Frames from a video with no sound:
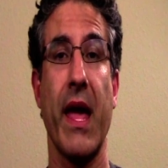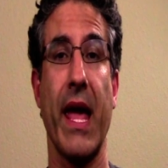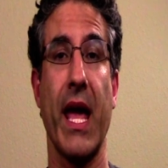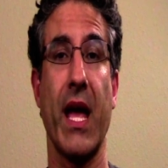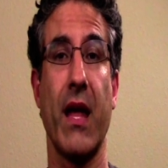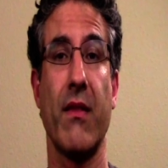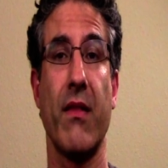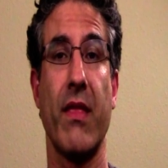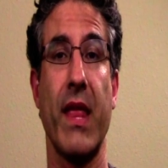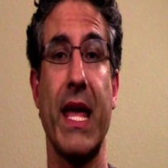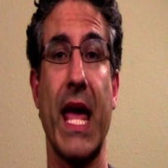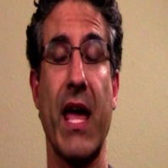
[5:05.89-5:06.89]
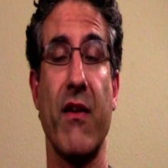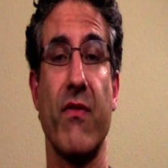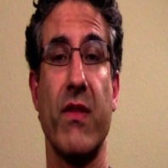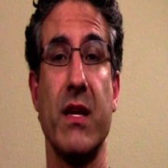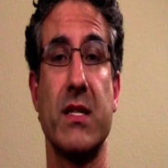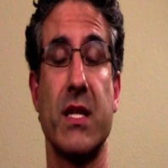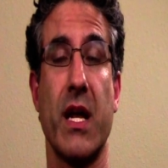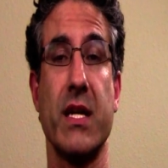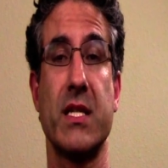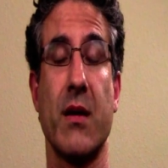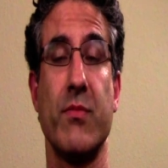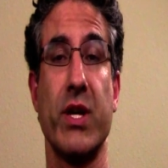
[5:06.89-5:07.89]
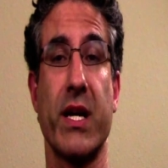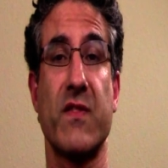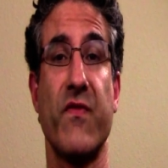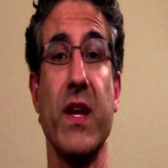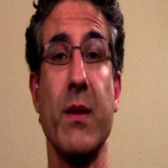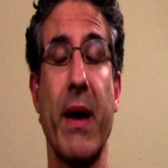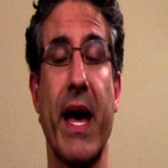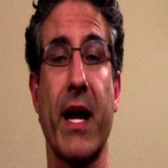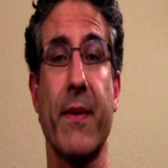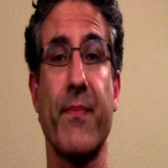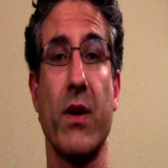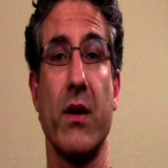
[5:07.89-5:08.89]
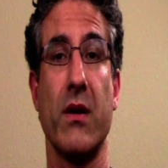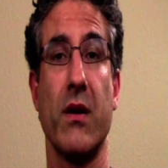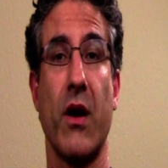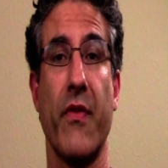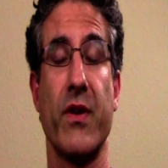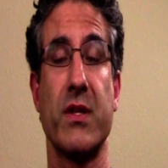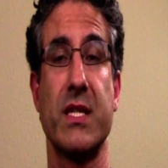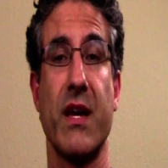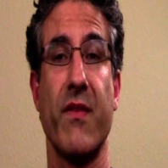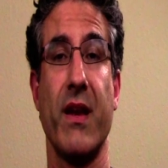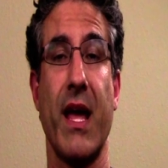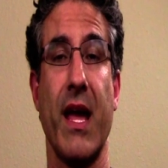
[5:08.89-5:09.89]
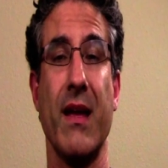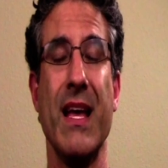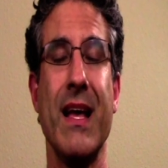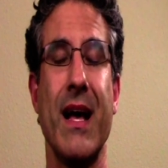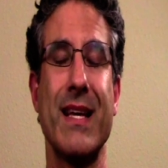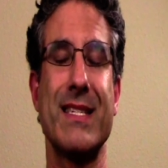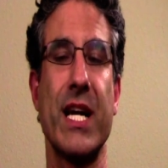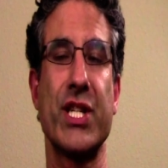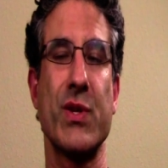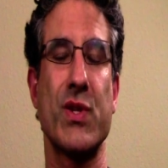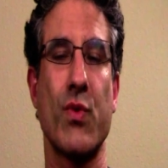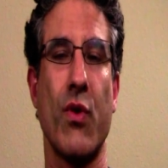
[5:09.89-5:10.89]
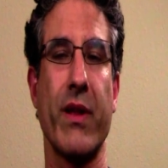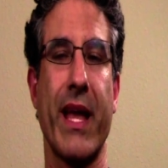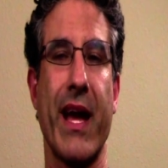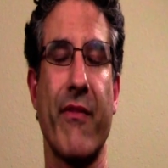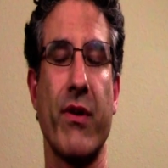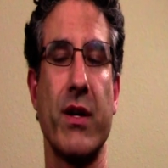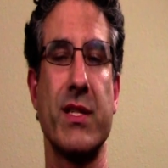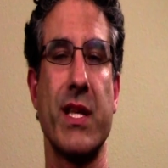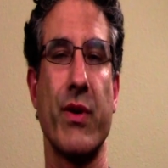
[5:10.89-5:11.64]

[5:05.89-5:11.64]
And they gave the study subjects feedback on their 7-day, essentially as a rolling average.